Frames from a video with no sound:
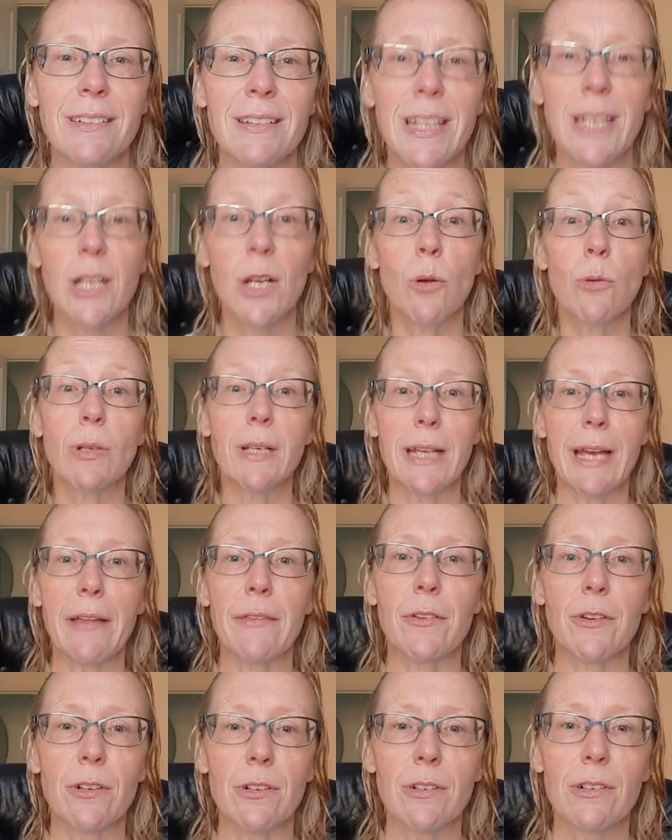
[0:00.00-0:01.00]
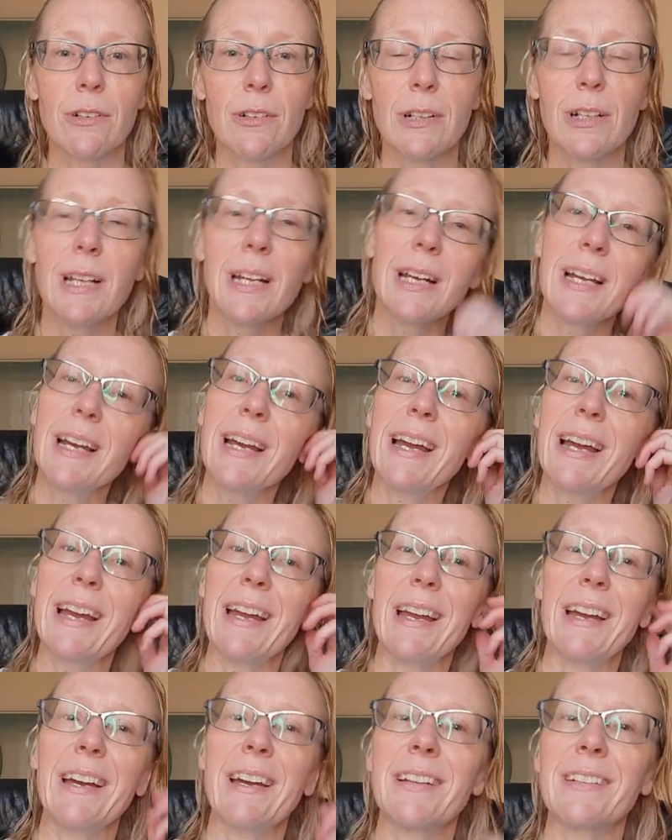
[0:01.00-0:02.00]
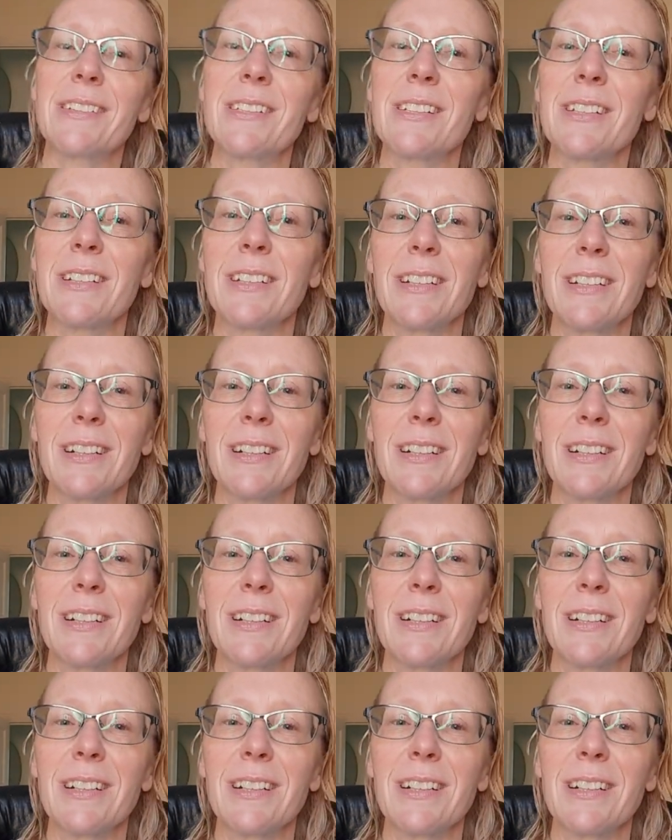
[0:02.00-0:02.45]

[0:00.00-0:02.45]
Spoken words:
They go together. And,